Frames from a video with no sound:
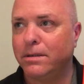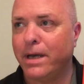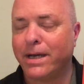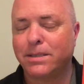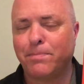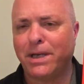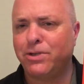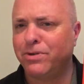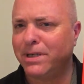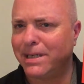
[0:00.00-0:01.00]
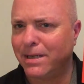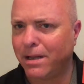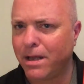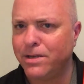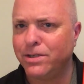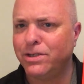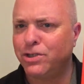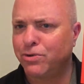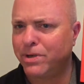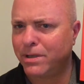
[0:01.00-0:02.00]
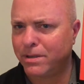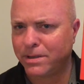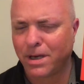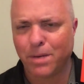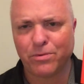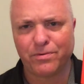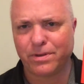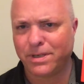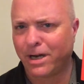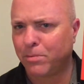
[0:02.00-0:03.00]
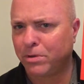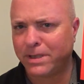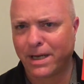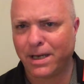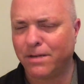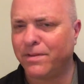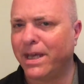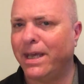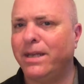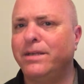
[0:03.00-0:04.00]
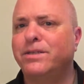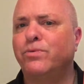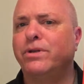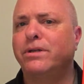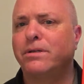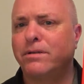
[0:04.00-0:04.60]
expatriate in London during the time of the terrible decade of the 80s when